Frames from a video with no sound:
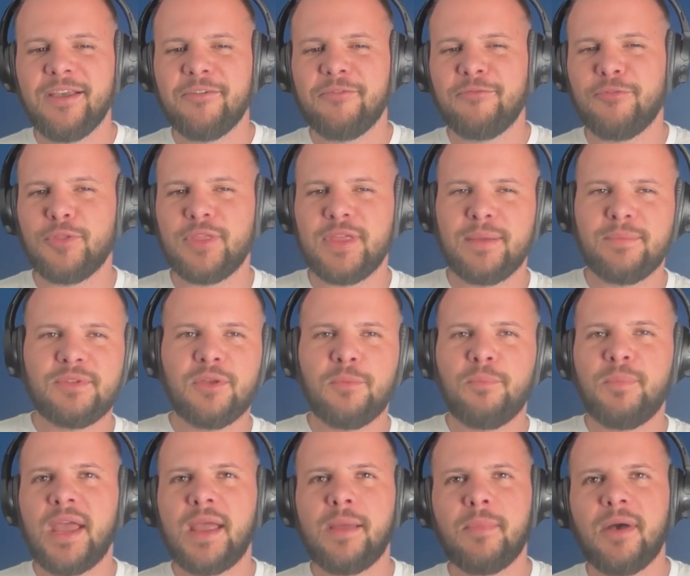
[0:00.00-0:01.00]
for them to
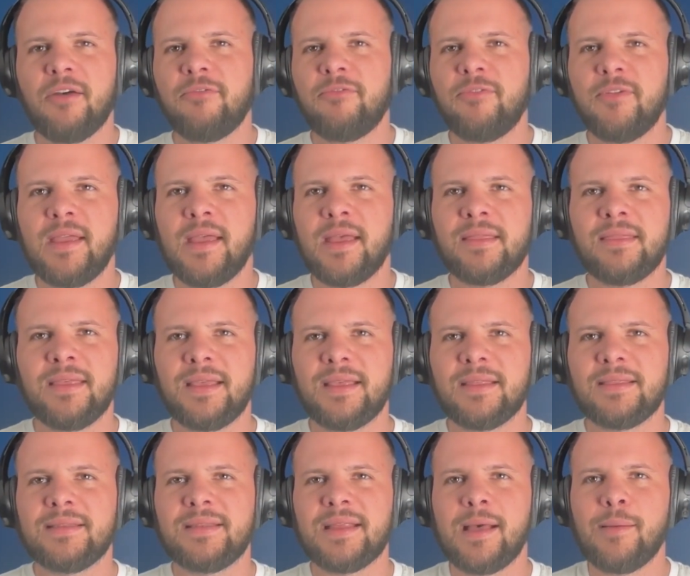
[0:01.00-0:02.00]
pay my fee, I think
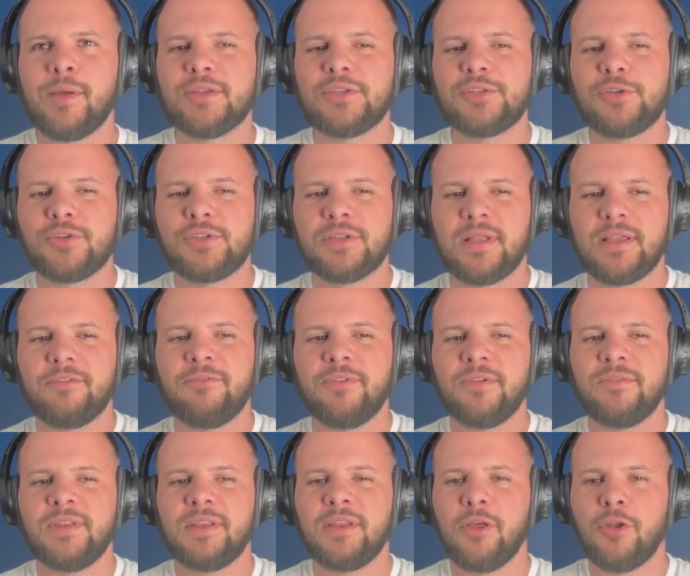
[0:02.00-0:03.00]
at the time I was charging like
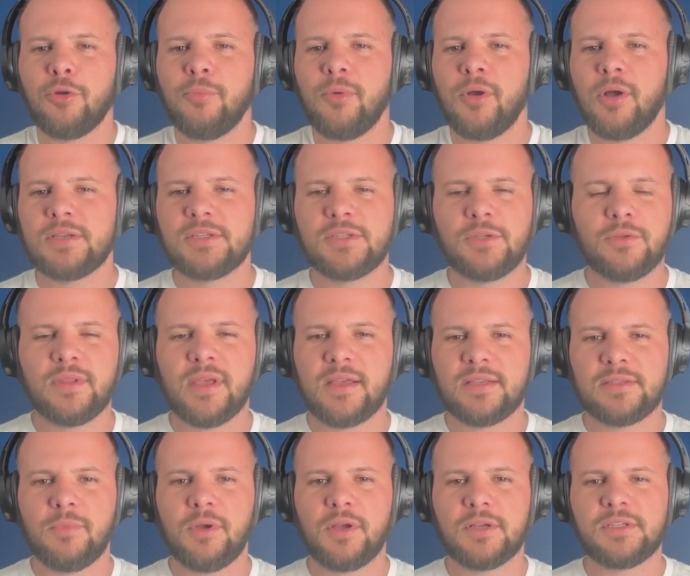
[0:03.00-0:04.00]
1500 bucks,
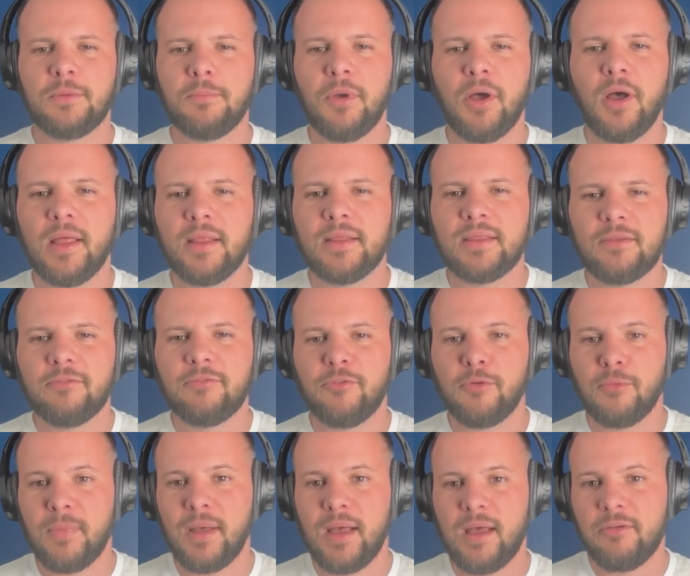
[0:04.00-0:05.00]
2000 bucks a month for
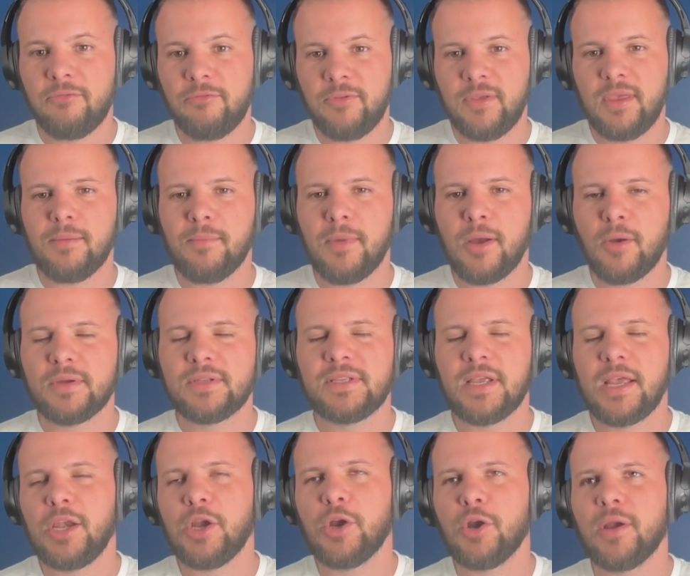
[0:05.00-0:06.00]
my fee, my
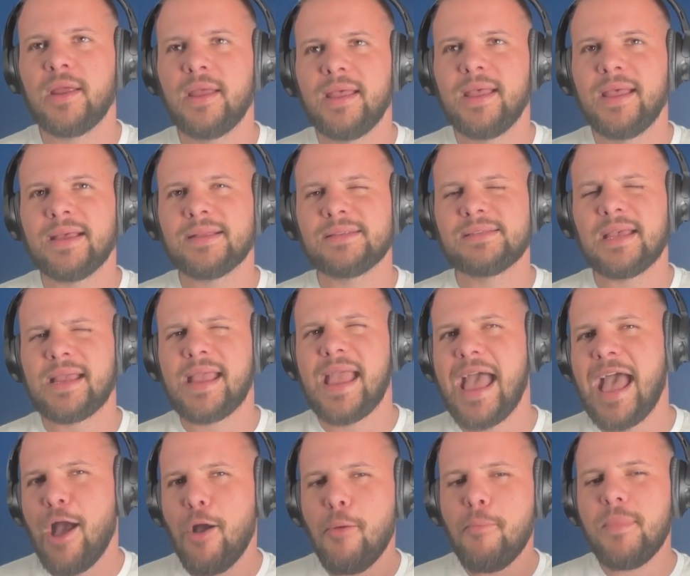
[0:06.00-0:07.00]
retainer. It's like,
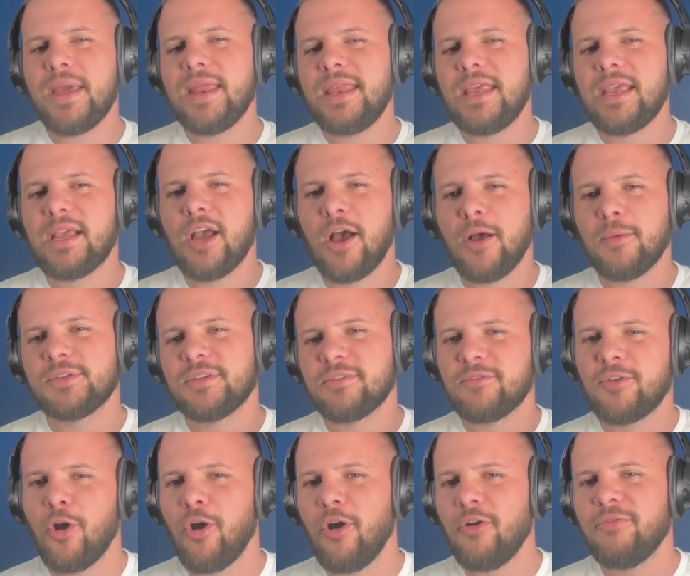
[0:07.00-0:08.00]
how many cups of
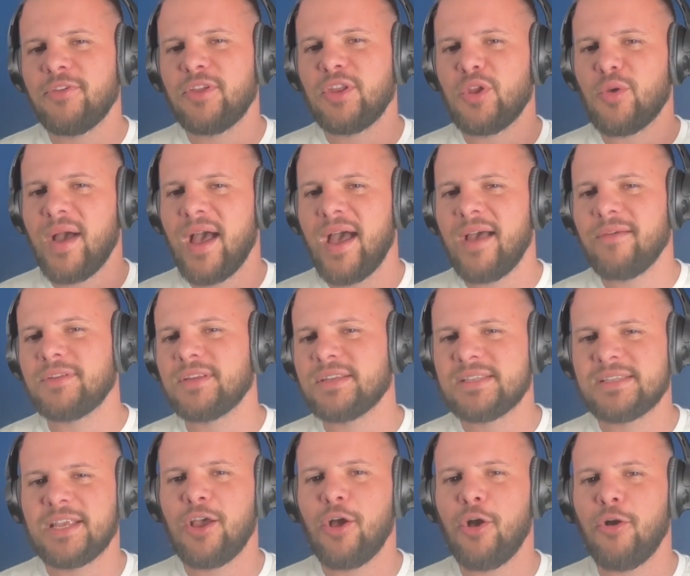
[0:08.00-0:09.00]
coffee do I have to
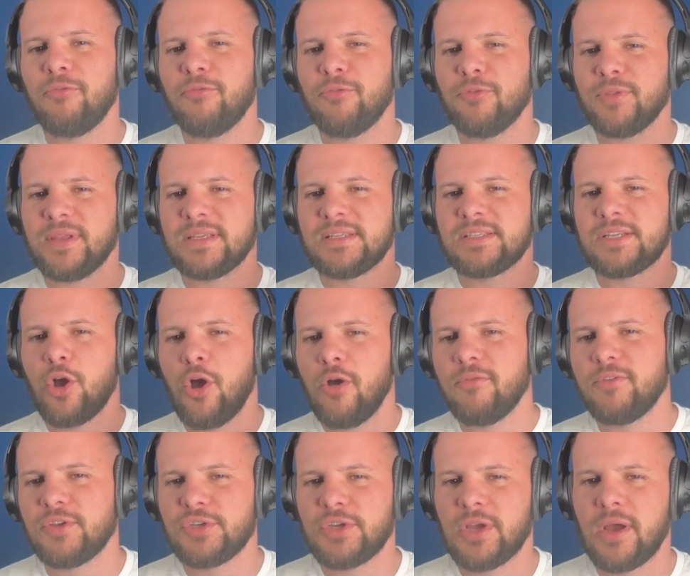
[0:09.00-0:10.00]
sell for this
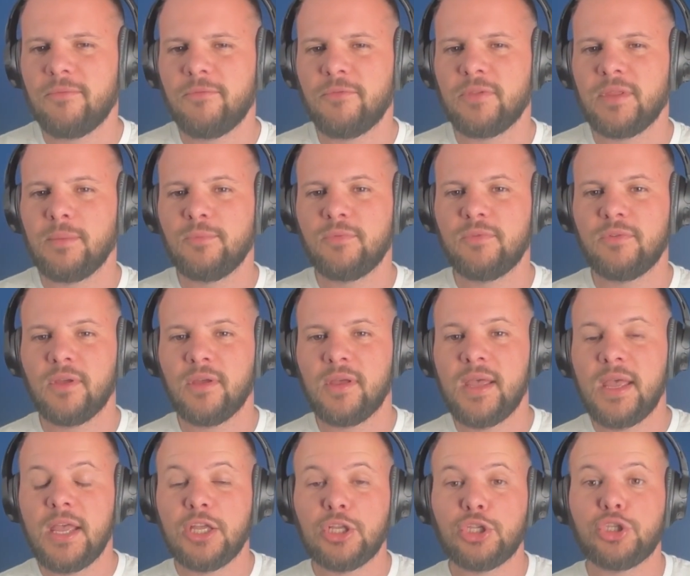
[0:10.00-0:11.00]
coffee shop for them to
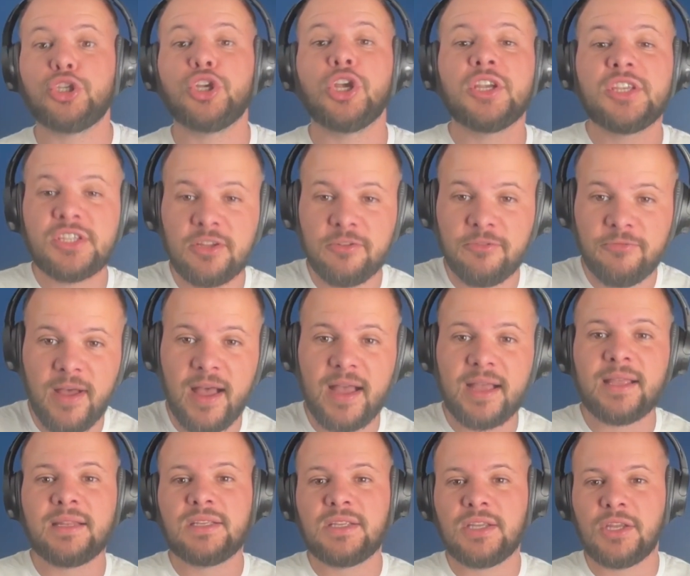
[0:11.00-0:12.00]
justify
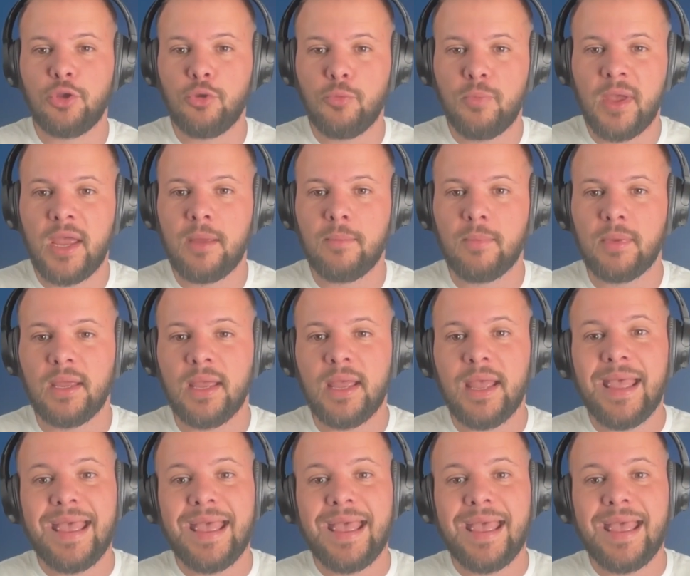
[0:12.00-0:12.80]
continue paying me?